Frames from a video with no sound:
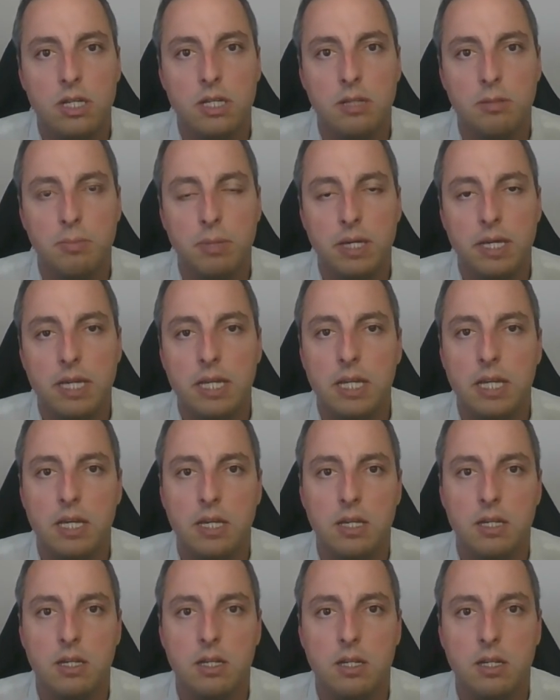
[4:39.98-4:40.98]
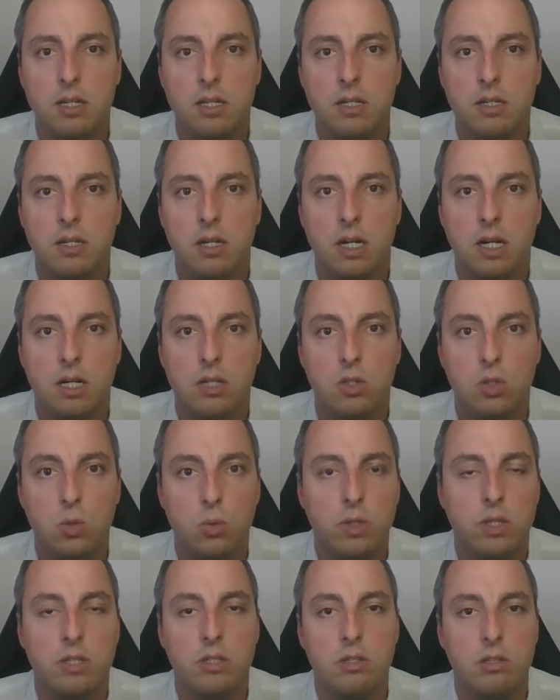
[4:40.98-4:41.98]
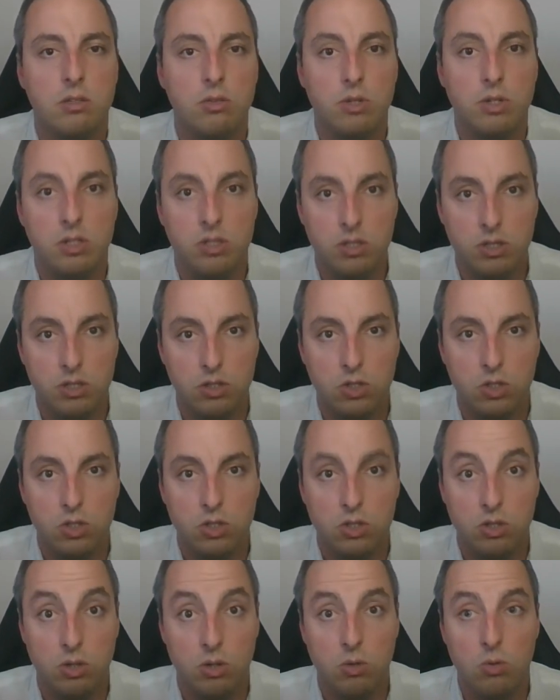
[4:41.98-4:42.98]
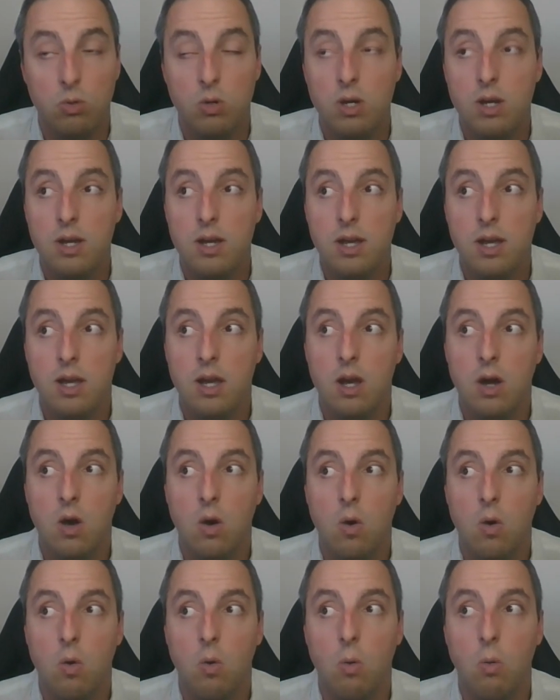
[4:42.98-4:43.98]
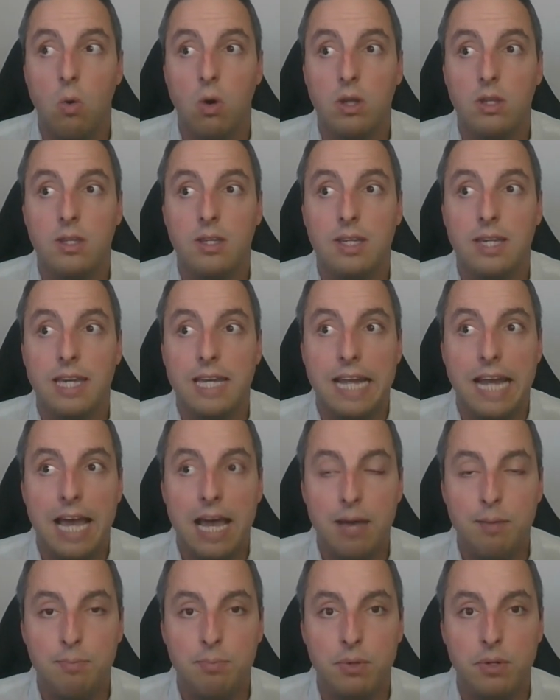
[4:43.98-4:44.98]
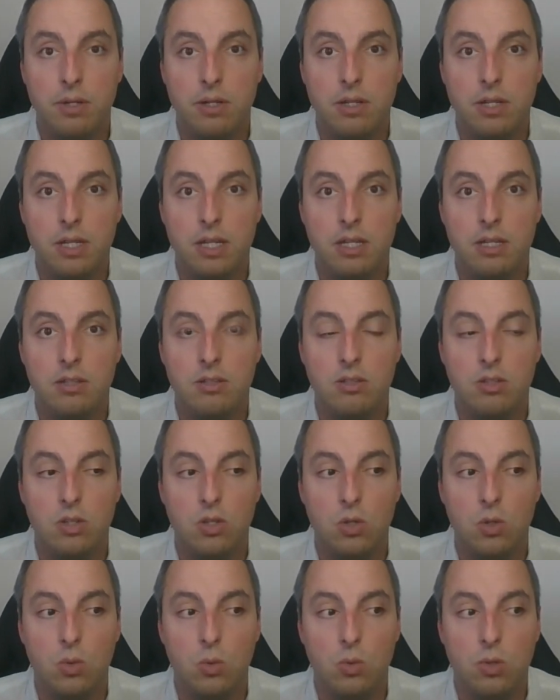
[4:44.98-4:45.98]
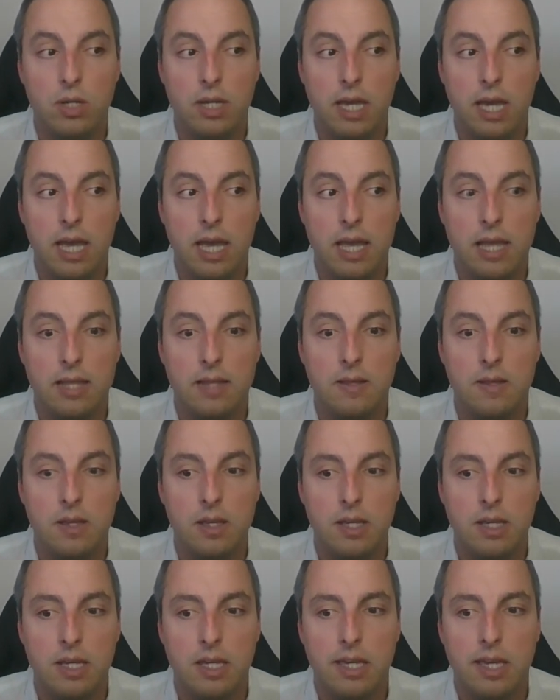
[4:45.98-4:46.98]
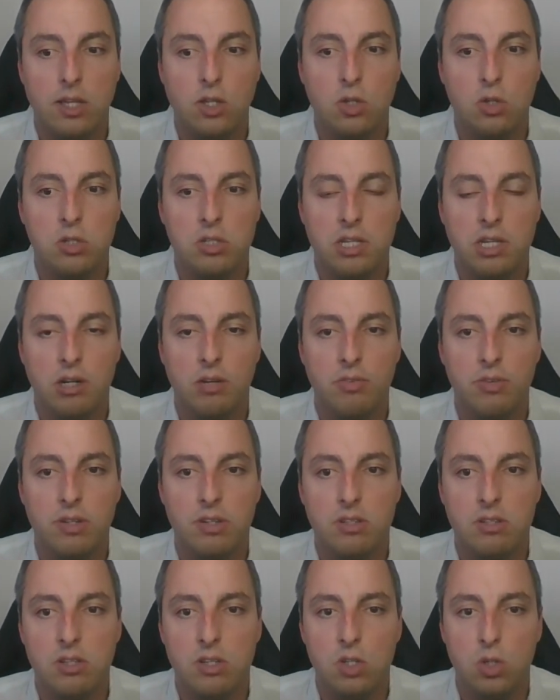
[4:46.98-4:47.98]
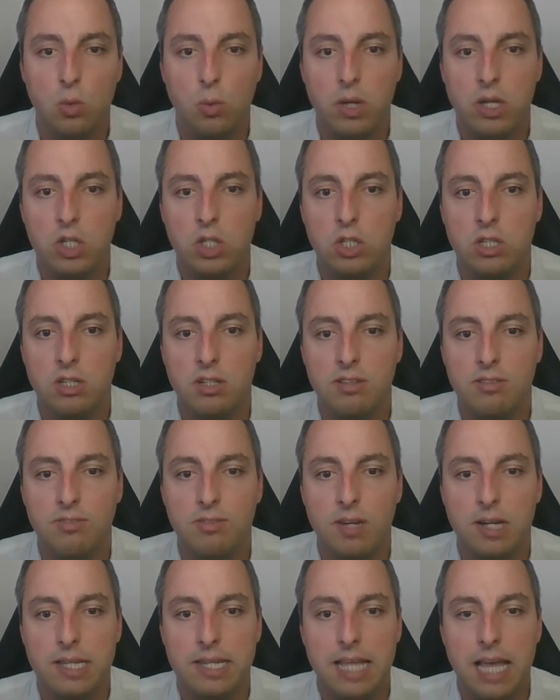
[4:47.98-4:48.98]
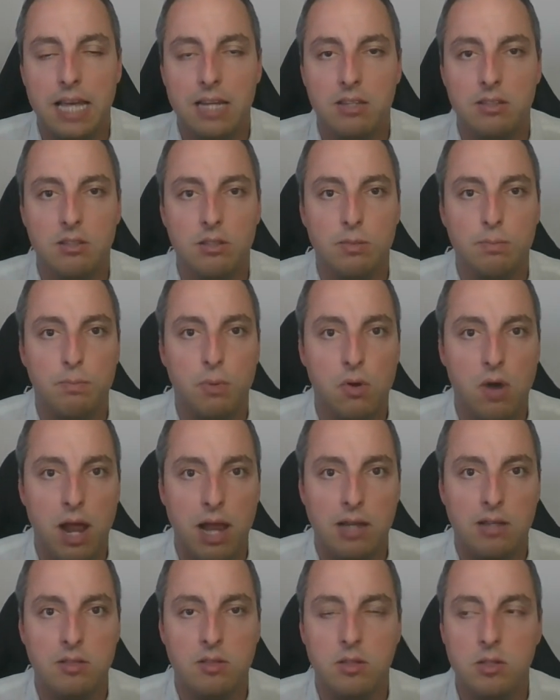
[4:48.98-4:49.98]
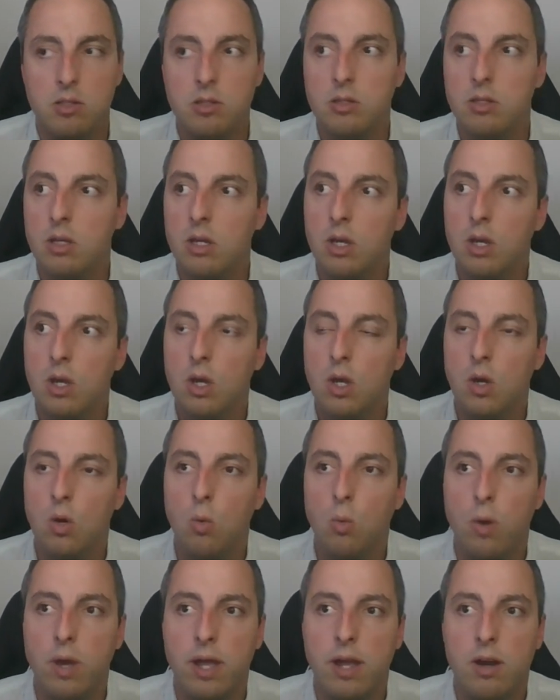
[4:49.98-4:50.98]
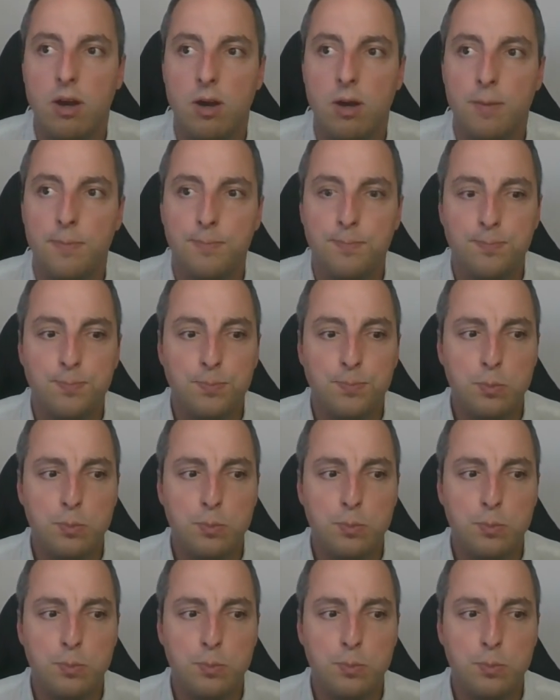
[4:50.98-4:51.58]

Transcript: at the beginning doing this research. So what can happen is you can get yourself in a situation of analysis paralysis, where